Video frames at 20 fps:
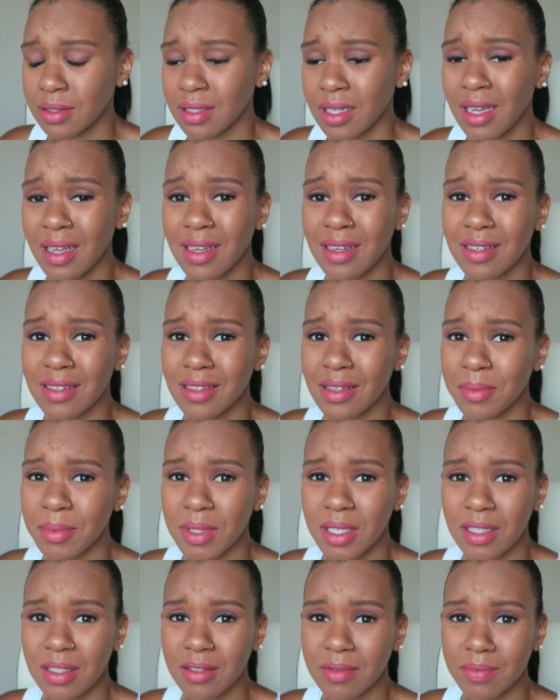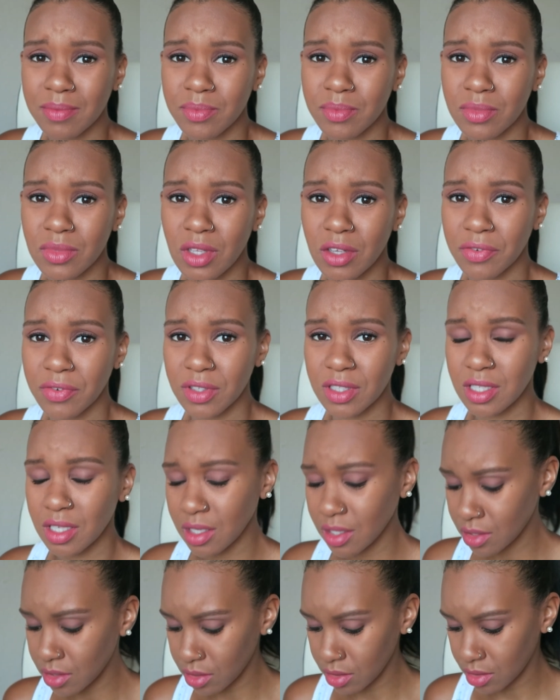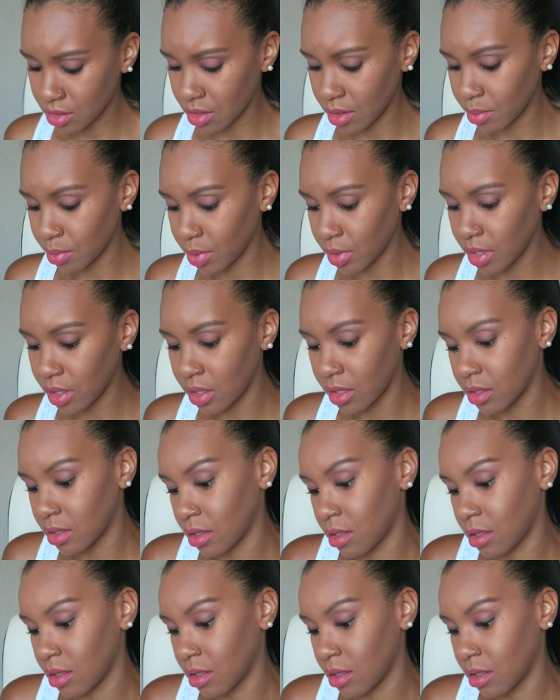Yeah, I mean, the fatigue just completely